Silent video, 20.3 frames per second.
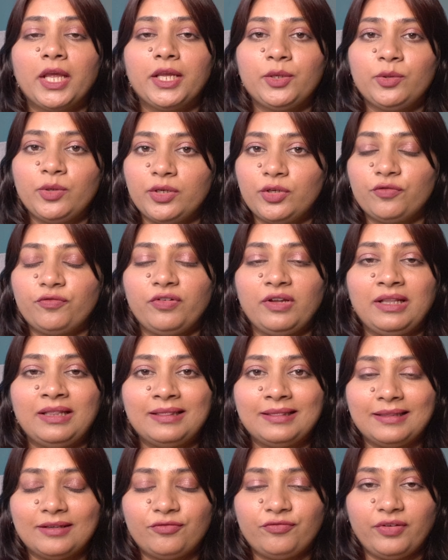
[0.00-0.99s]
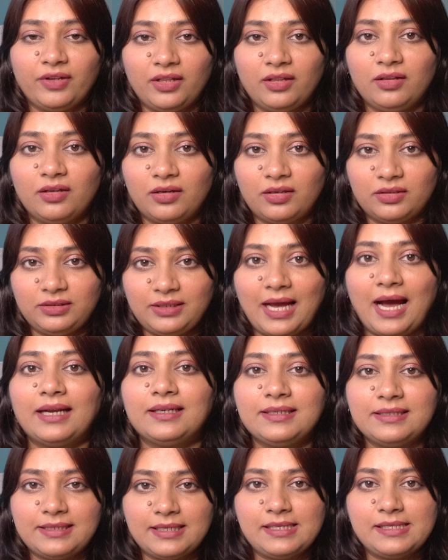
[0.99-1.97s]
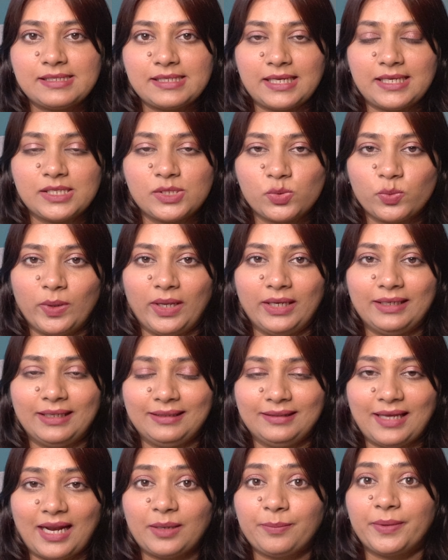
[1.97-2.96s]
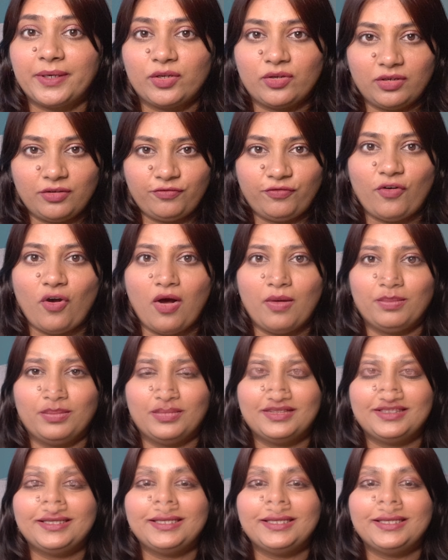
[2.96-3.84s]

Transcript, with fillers: you need to fill fill uh, their details as well in that particular form.